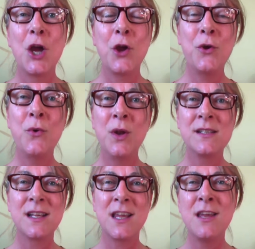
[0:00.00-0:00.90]
cool
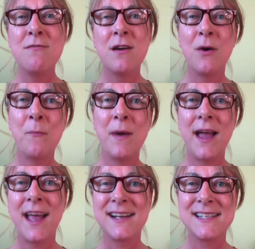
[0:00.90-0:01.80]
as a cucumber
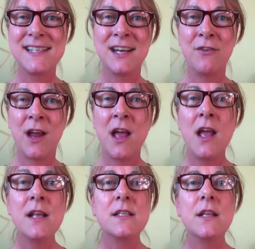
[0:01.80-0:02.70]
exterior
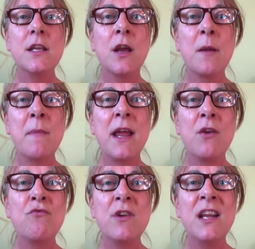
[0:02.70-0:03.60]
so that you can make
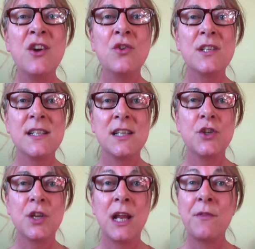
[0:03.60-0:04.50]
a really good decision.